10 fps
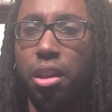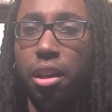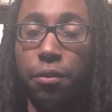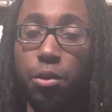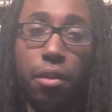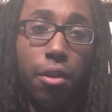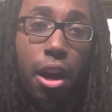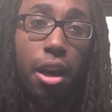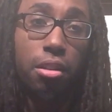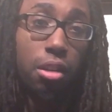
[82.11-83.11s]
if you never
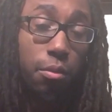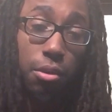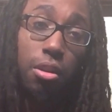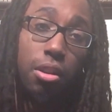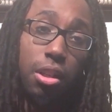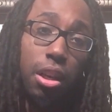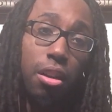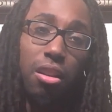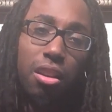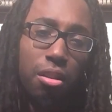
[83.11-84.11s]
asked I wasn't gonna say
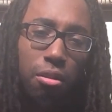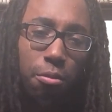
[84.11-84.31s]
anything you know